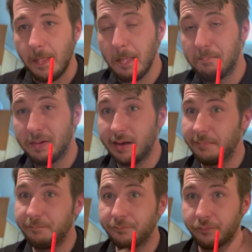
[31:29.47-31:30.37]
But
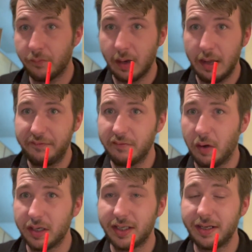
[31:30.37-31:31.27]
if you
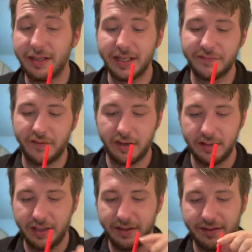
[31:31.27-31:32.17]
watched it this far,
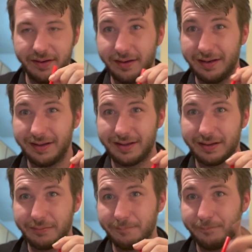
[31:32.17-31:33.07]
then
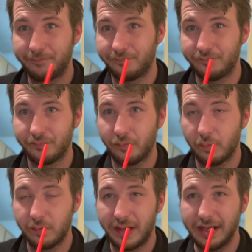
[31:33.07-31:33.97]

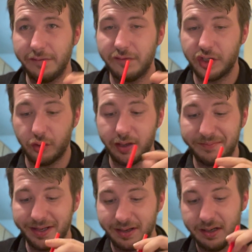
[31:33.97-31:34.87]
thank you for joining
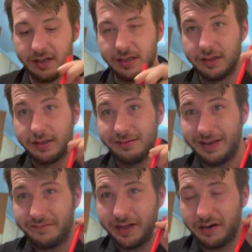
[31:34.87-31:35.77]
me.
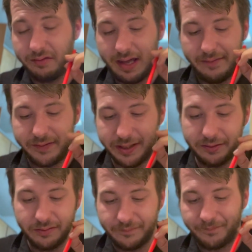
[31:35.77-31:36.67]
Definitely don't have to.